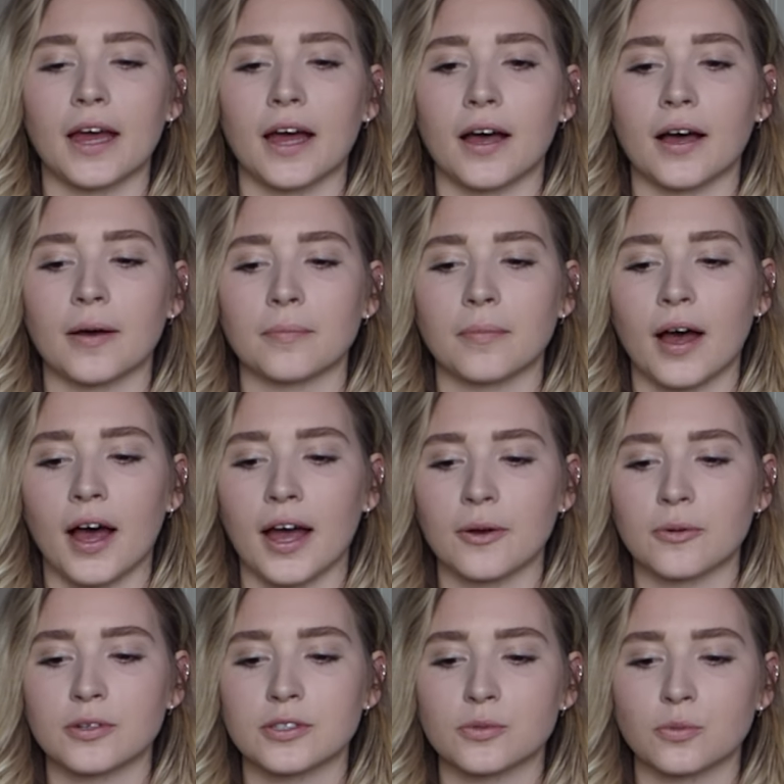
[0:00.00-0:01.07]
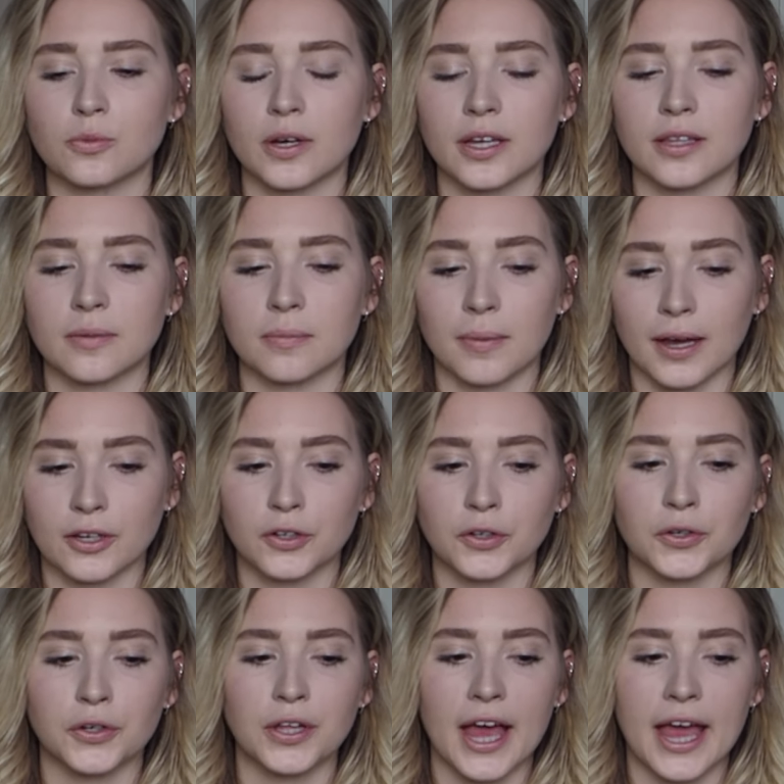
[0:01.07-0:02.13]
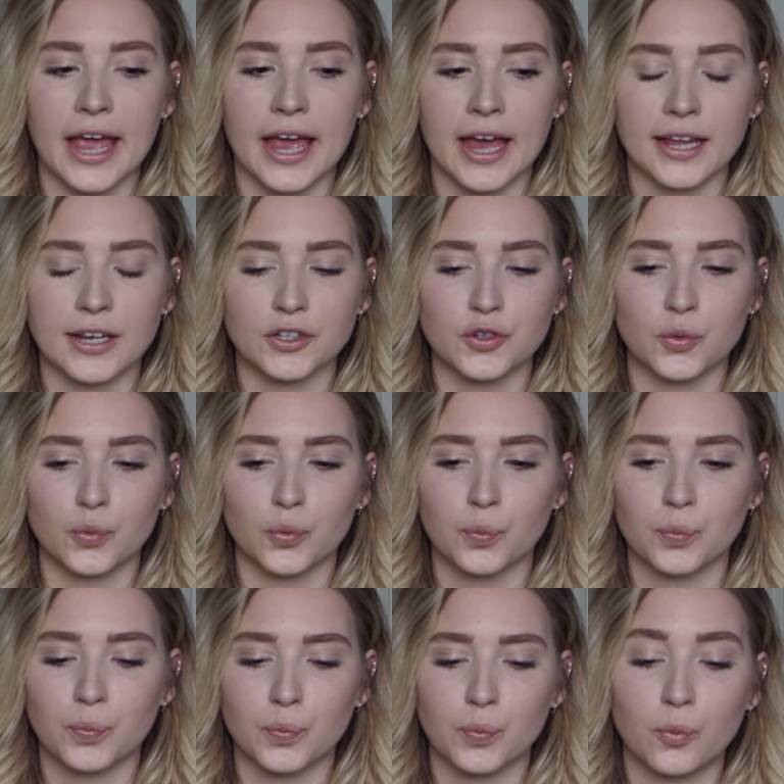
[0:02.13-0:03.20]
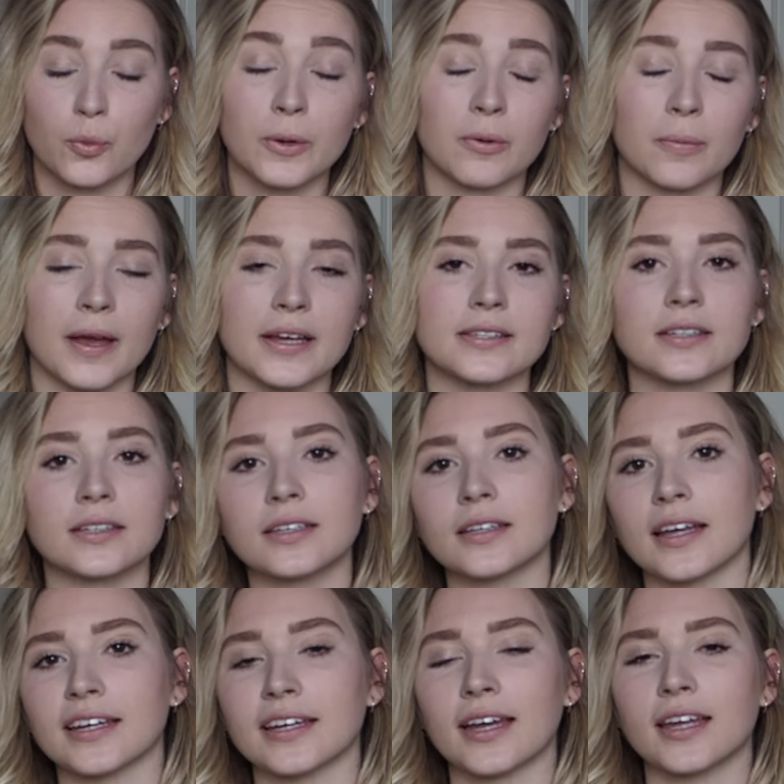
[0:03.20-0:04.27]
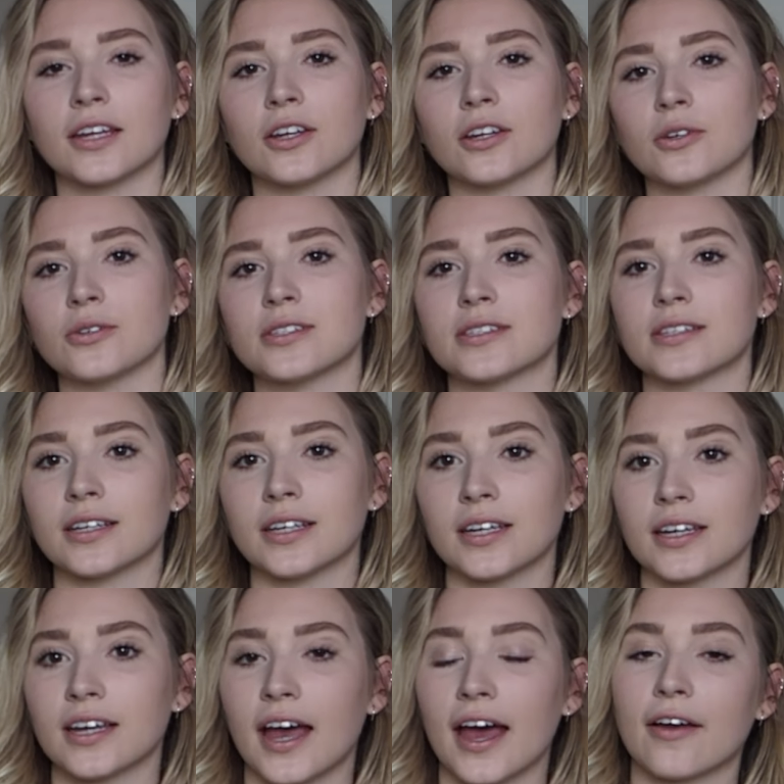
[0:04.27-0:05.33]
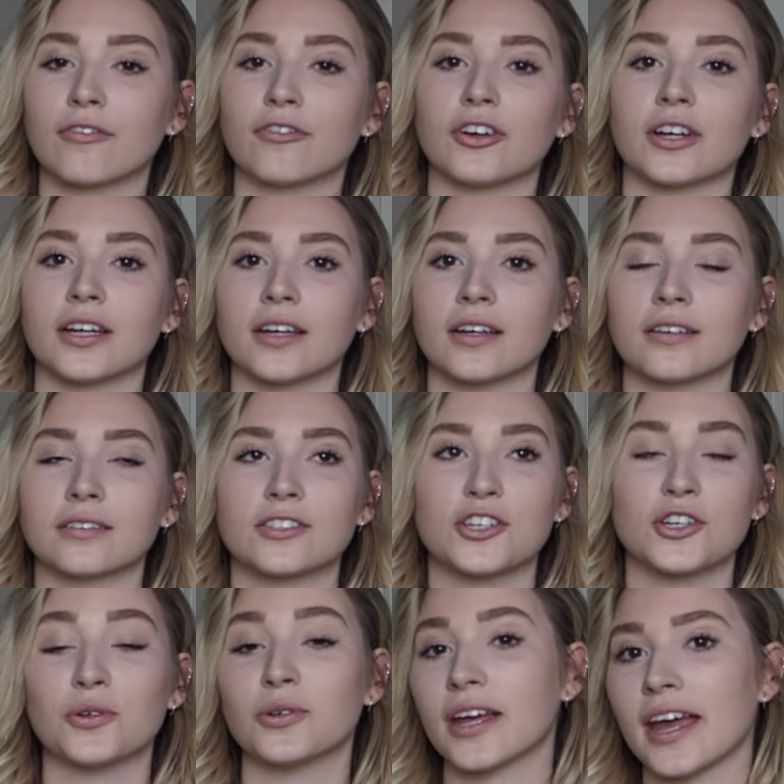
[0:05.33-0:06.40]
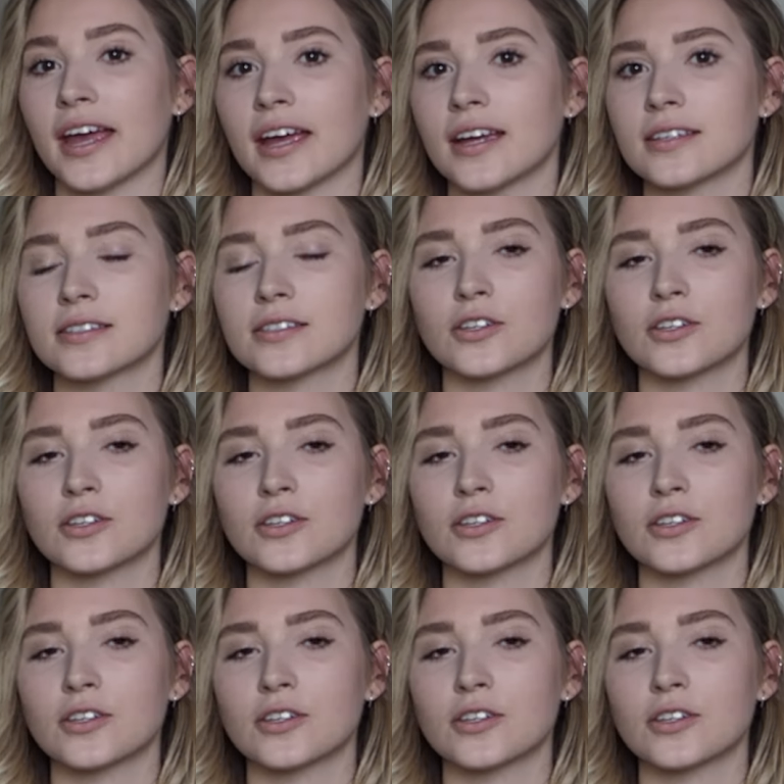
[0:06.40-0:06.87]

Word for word: I was with Michael and we were basically like in a new city every 2 days.